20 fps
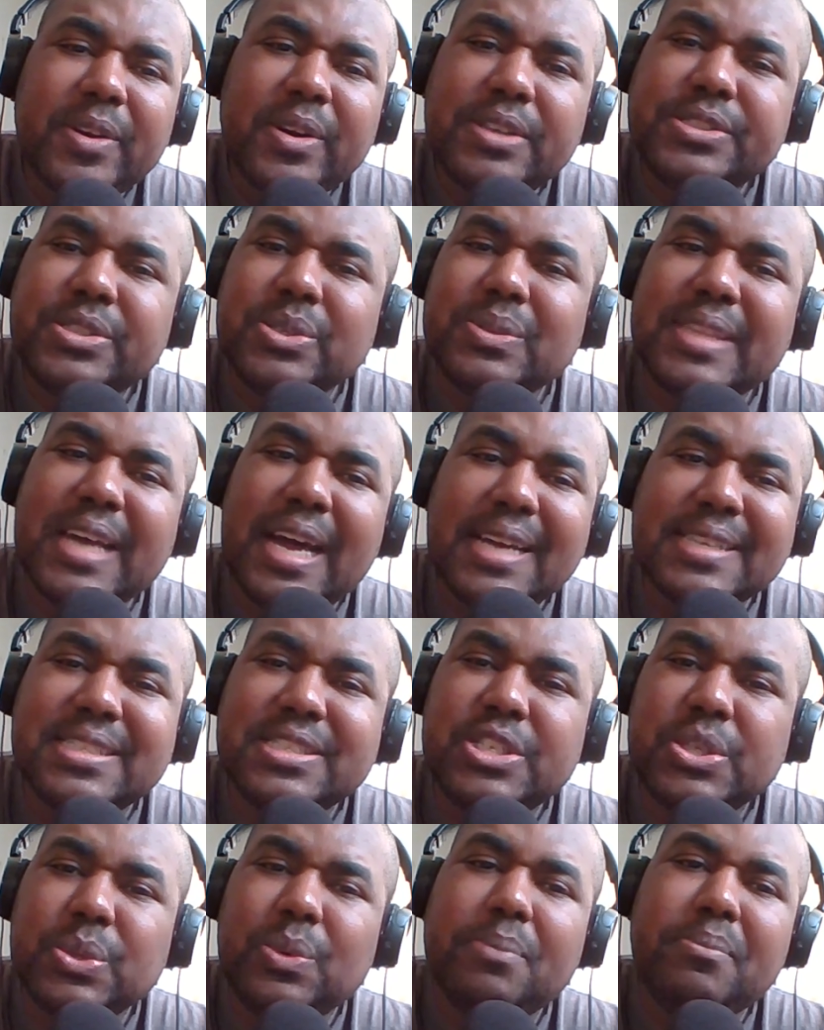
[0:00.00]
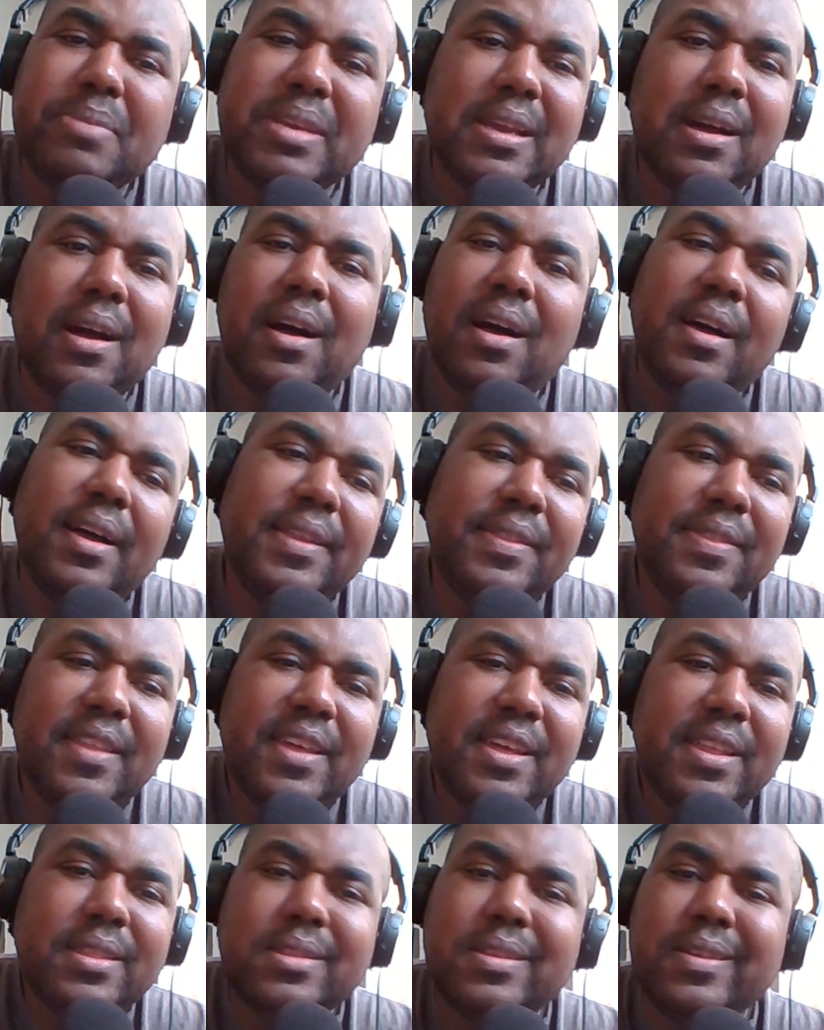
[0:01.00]
or 2002 and beyond
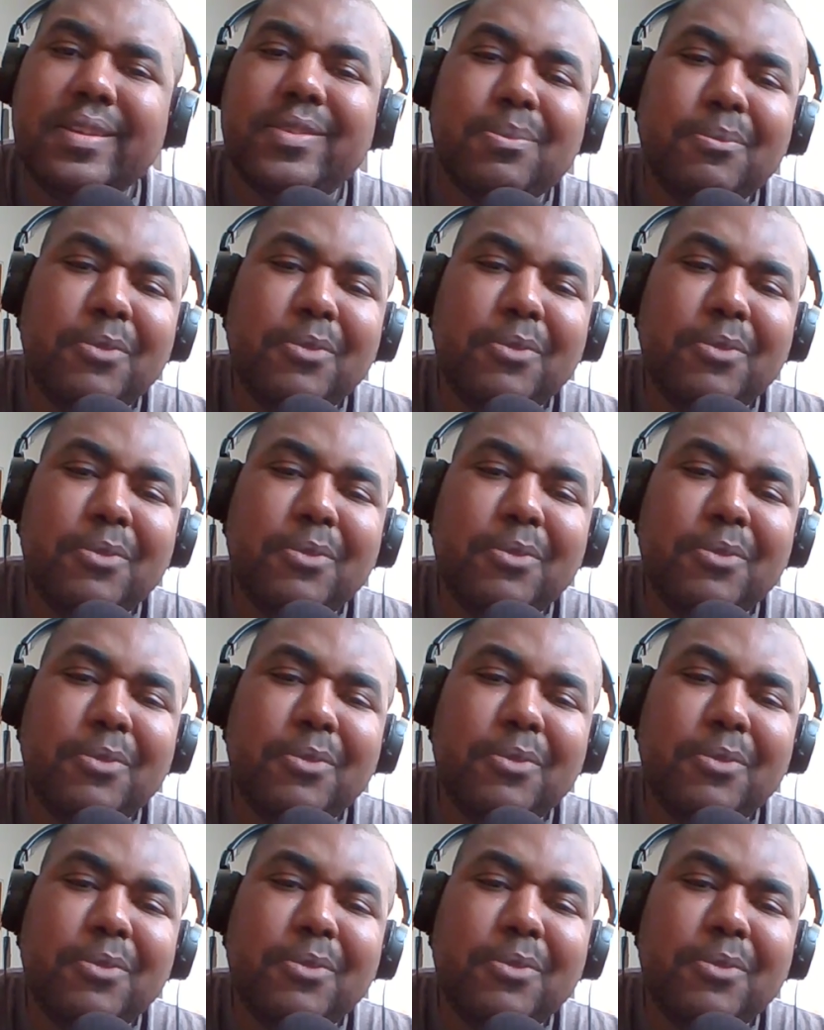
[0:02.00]
this